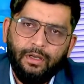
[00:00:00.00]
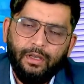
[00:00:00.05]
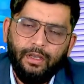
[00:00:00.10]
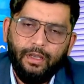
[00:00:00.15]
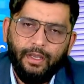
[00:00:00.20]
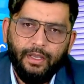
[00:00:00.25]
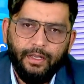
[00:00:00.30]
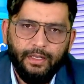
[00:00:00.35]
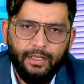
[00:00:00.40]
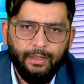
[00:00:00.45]

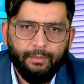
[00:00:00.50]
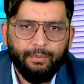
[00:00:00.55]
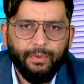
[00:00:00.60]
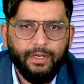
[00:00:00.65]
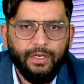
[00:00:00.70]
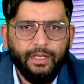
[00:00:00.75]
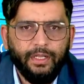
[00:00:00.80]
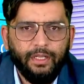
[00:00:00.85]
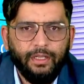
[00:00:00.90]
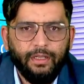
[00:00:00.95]

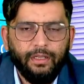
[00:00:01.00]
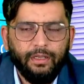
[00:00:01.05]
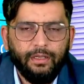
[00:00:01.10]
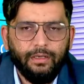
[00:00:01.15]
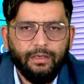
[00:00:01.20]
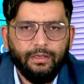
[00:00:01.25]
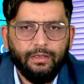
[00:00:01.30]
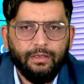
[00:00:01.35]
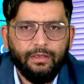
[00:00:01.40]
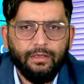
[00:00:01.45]
anybody,
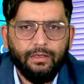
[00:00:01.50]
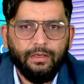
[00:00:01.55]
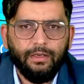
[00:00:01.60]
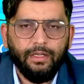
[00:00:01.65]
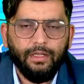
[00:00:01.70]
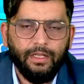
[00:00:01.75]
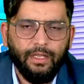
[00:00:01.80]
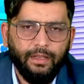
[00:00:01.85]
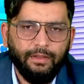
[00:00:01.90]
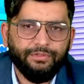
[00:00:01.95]
a
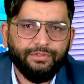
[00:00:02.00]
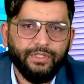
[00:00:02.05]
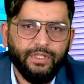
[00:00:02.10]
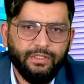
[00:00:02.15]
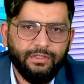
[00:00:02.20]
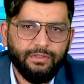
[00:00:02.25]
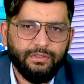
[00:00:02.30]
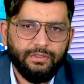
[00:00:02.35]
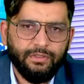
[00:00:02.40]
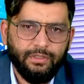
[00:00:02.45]
life science